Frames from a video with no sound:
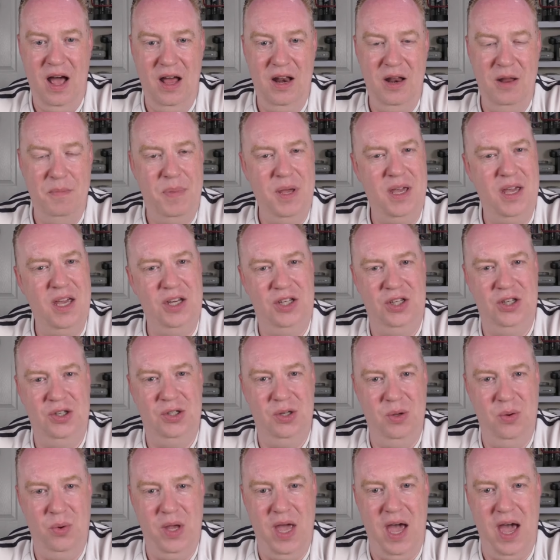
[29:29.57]
big issues
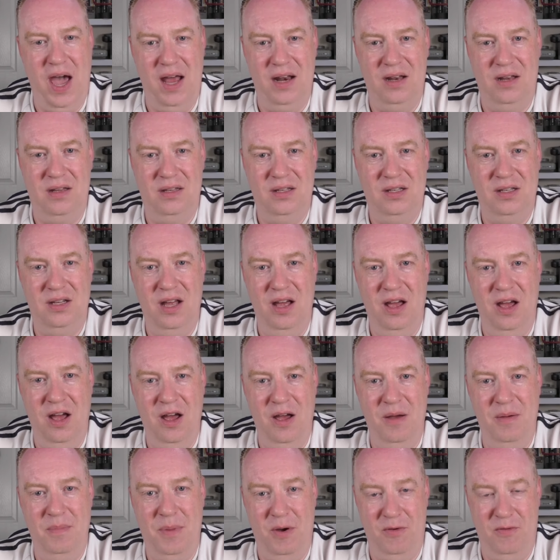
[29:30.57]
that we had,
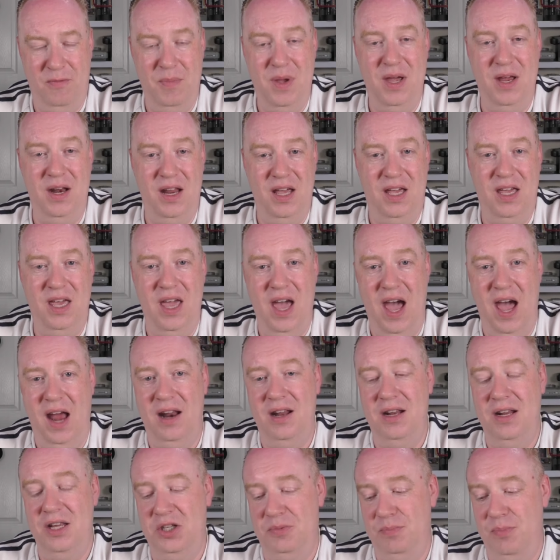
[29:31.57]
both me and Nikki had
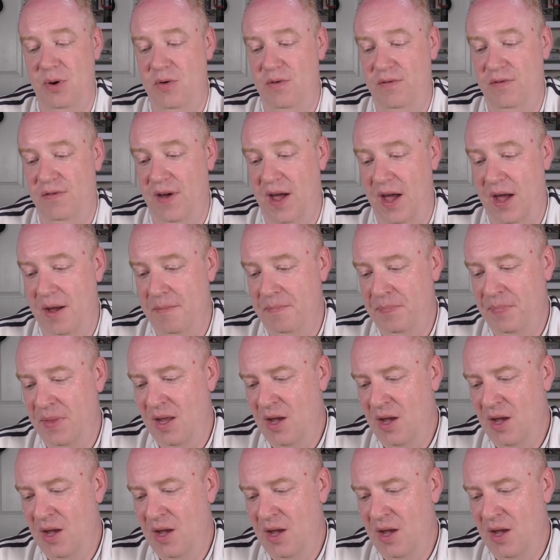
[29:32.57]
at this boot fair,